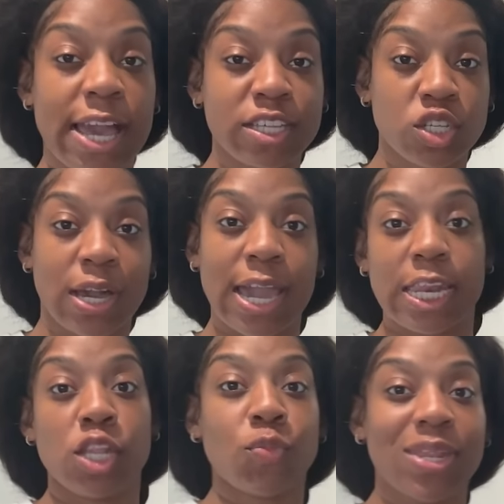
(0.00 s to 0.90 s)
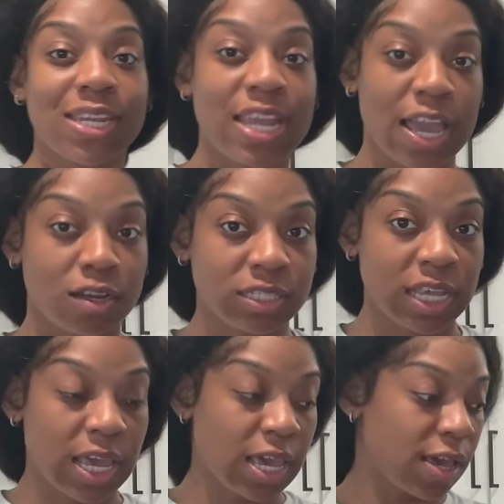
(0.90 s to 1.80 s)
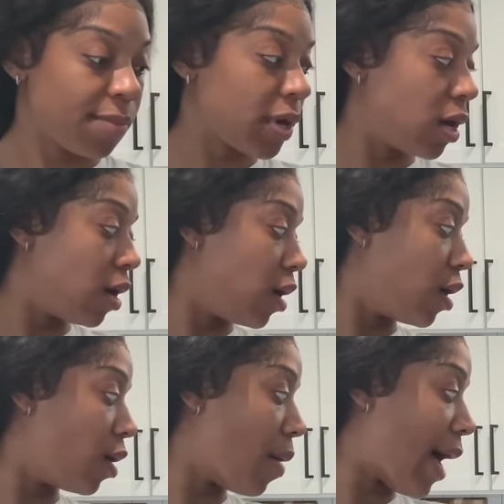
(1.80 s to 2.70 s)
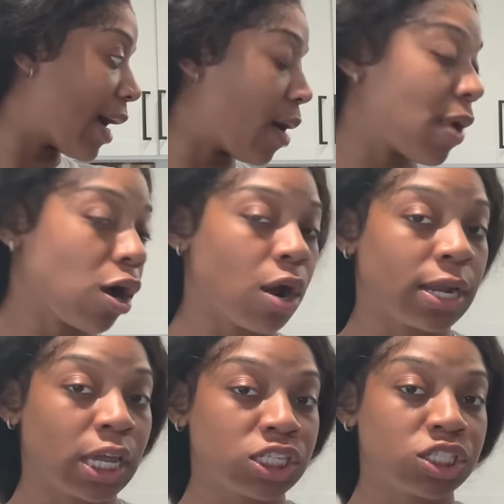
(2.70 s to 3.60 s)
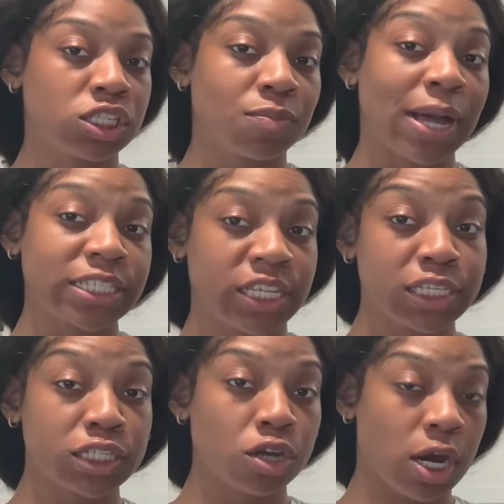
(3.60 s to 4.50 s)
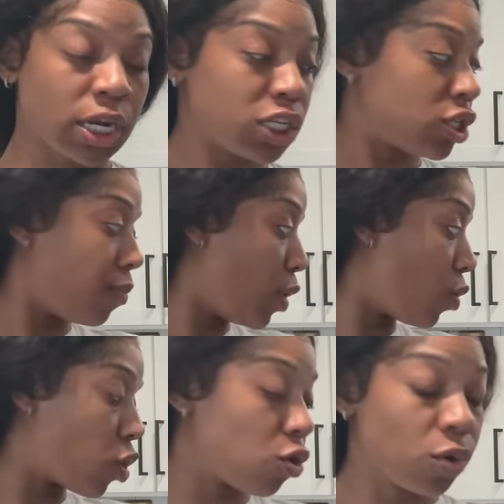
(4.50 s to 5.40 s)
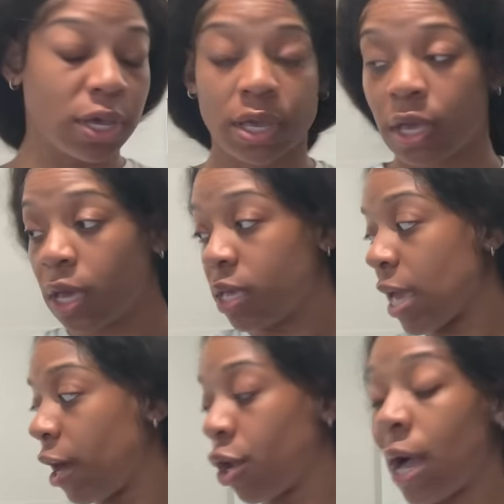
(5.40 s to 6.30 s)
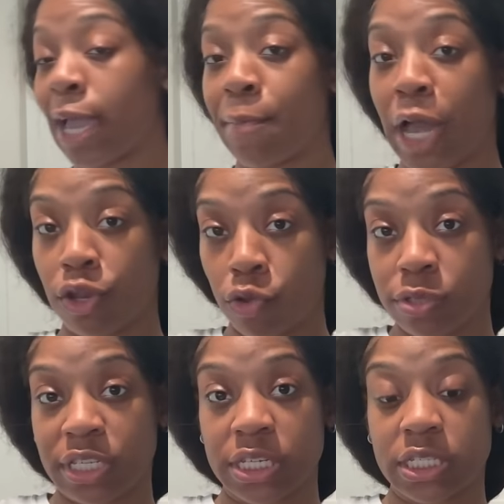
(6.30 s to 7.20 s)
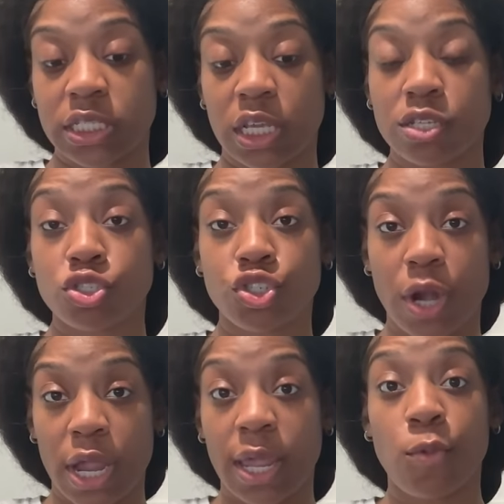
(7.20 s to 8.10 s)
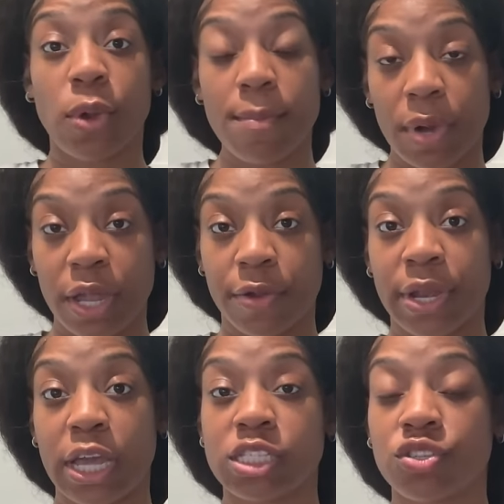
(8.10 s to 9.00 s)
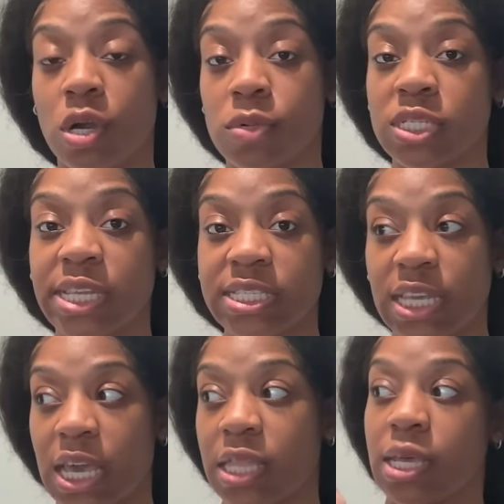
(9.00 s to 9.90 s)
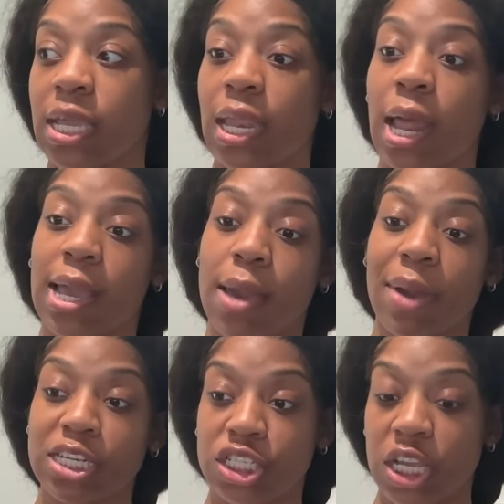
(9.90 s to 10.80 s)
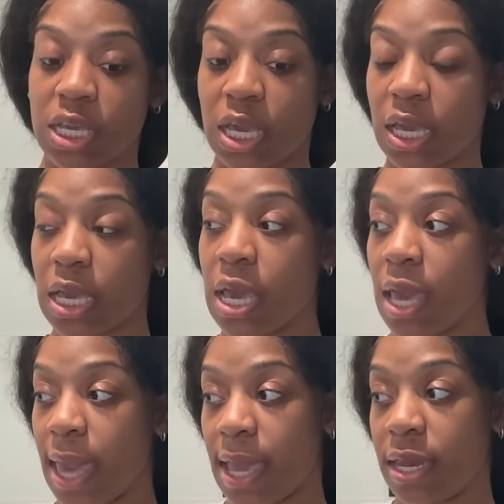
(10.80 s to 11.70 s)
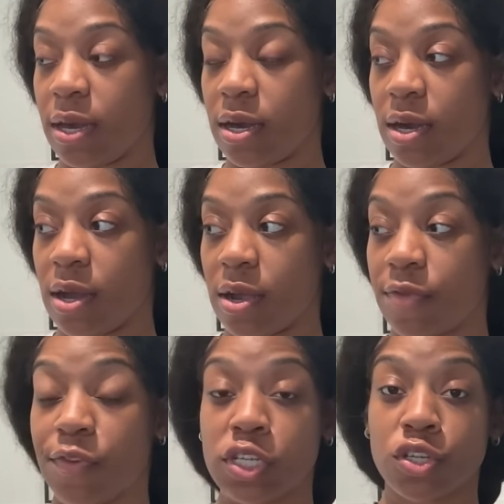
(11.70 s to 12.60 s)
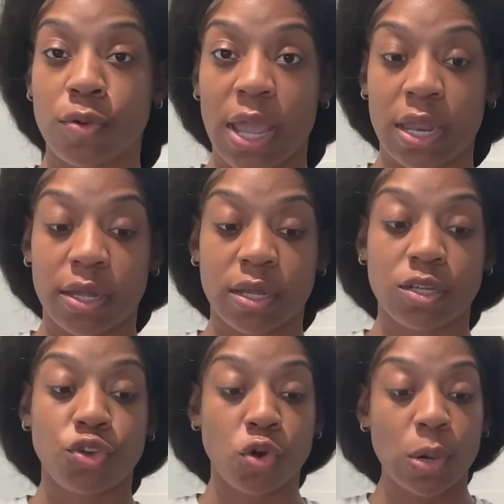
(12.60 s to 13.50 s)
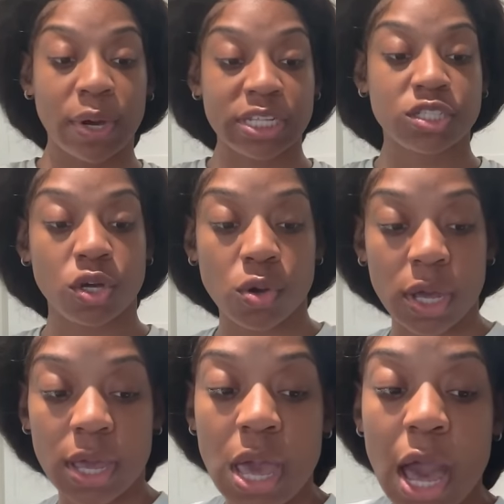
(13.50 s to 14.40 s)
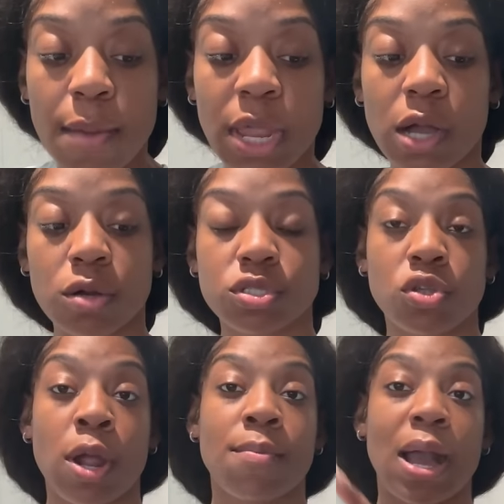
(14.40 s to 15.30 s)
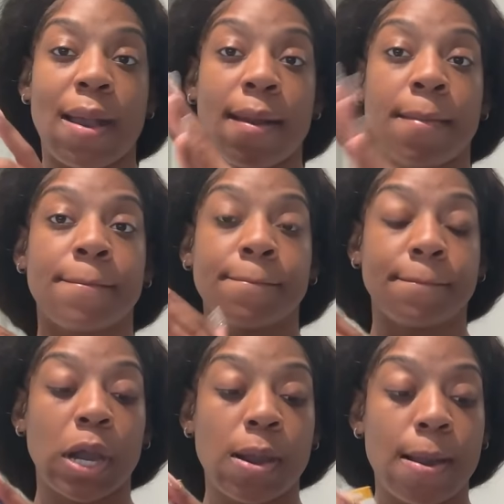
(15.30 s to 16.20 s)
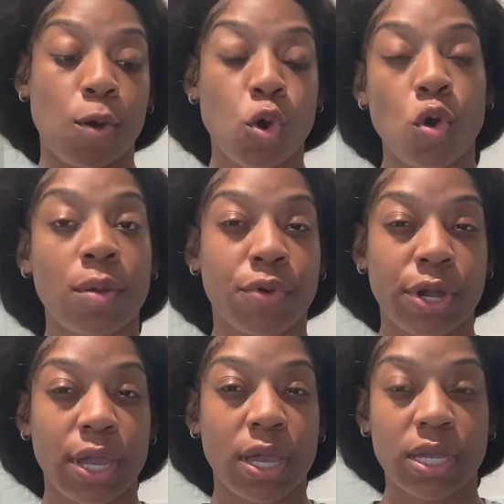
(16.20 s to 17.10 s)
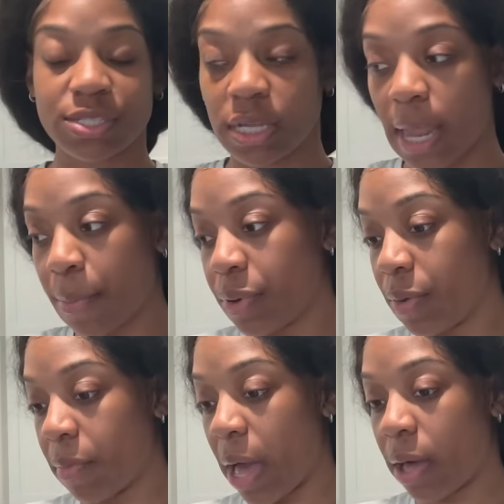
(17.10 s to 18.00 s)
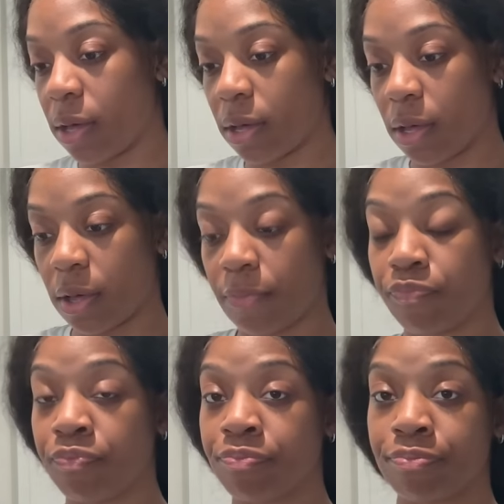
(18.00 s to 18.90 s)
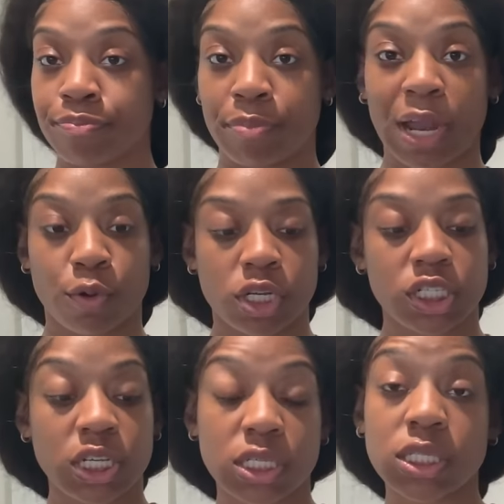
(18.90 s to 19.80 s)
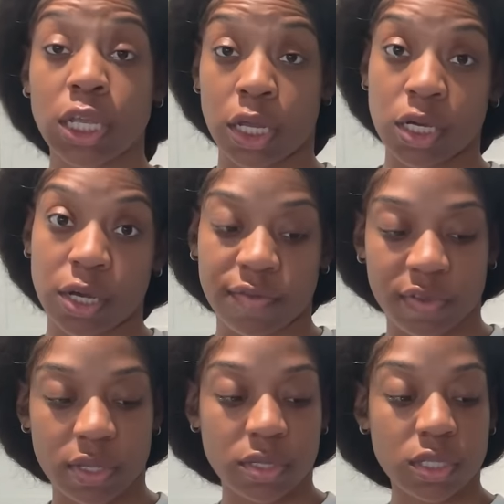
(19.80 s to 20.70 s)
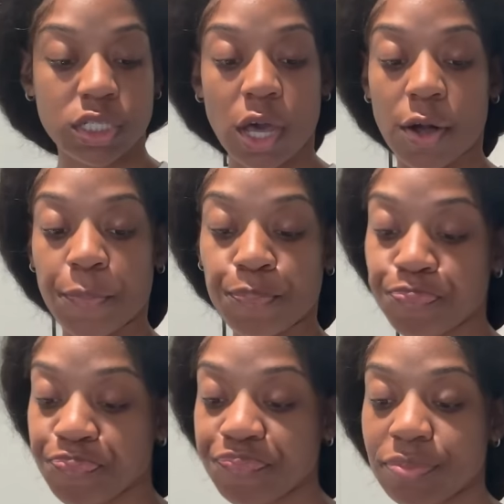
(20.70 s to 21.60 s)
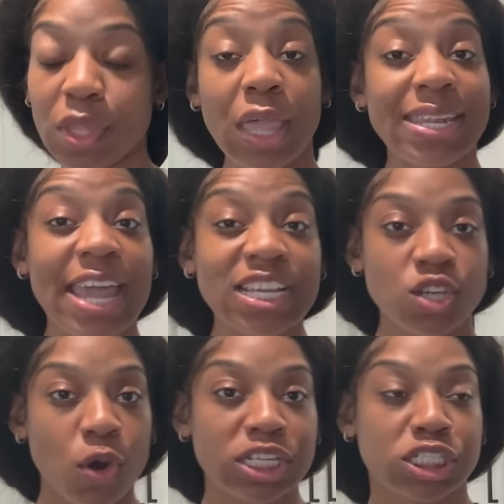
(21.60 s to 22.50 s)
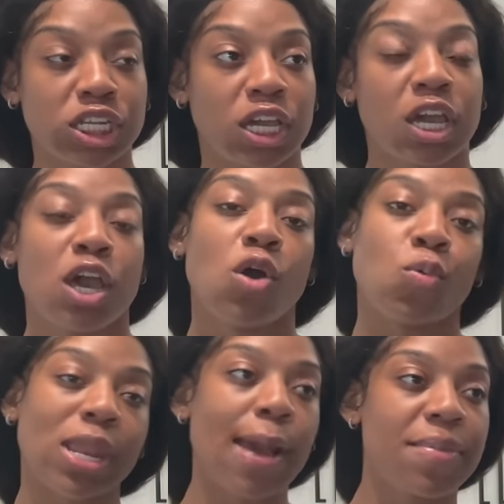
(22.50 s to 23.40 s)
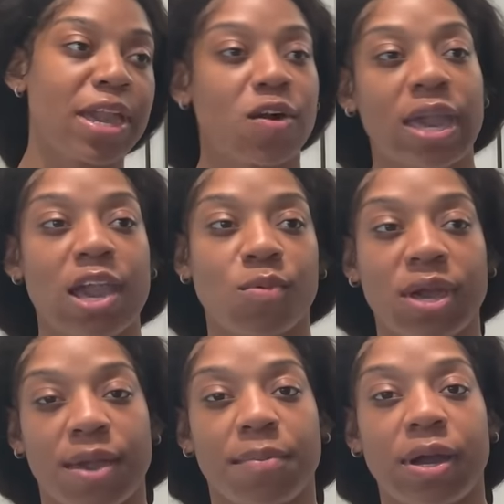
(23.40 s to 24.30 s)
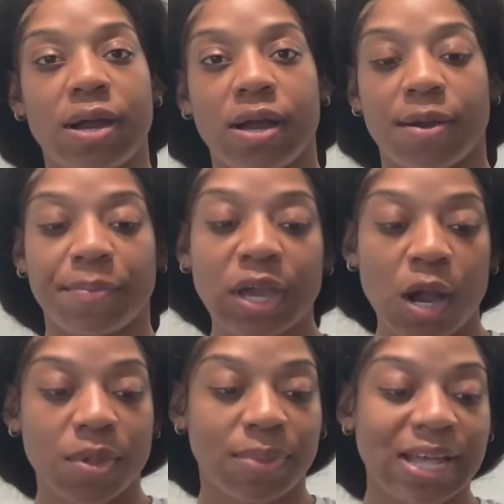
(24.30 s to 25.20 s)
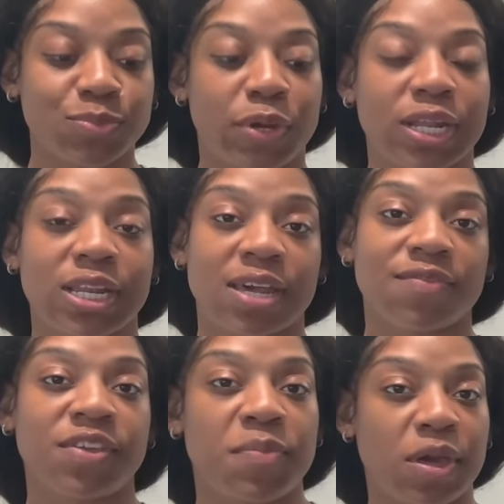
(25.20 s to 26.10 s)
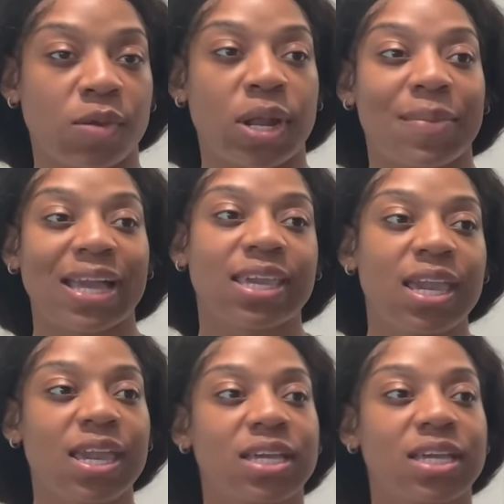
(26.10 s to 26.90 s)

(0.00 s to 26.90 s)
y'all, so I got a little bit of downtime. I got my seasoned carnation milk going. Y'all know I got my noodles in the sink draining with butter in there so it won't stick together. And I got my chicken in the refrigerator doing what it's doing. I'm not gonna start my cornbread until I put my macaroni and cheese in the oven. So, next question. Would I be okay with Big Homie Blocks bringing another female around my kids?